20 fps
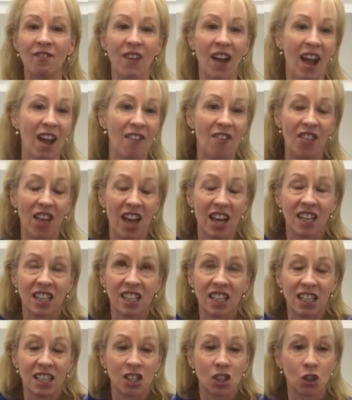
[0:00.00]
have that
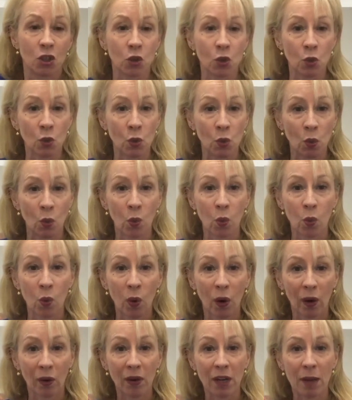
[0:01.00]
need to
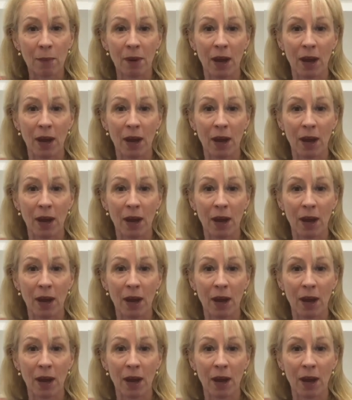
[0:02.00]
worry